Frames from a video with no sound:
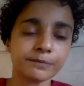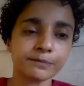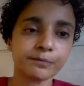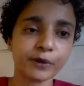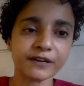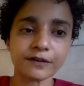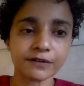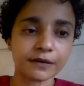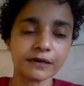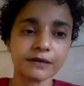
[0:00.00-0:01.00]
point
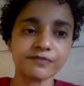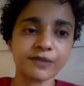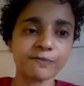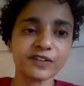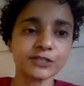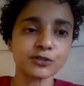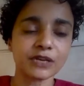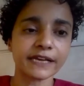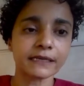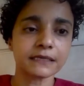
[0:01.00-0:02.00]
from which to
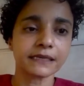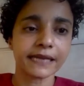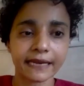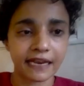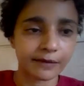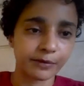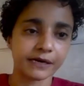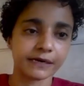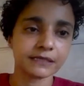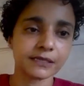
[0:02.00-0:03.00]
create
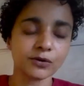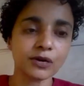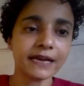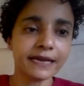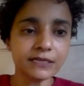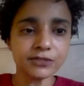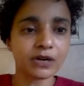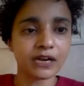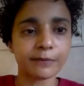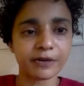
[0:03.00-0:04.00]
libraries. Is
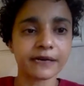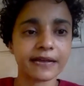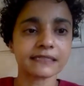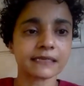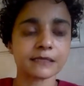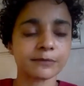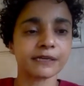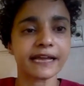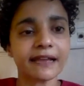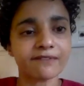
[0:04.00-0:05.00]
your library accessible?
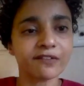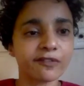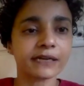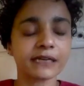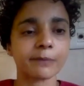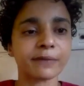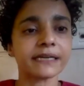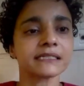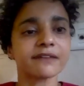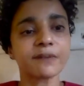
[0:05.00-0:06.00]
Can everyone come in?
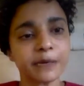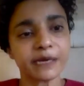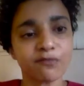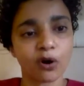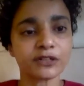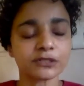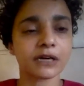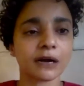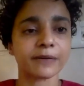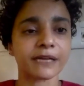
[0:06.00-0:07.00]
Does everybody want to
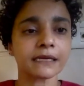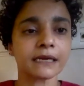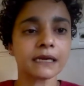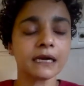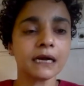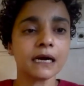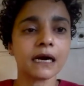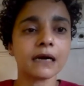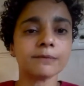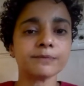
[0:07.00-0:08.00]
come in?
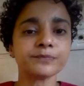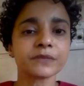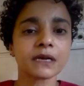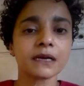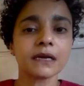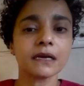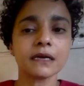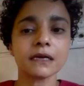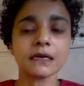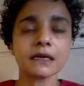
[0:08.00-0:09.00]
um, it,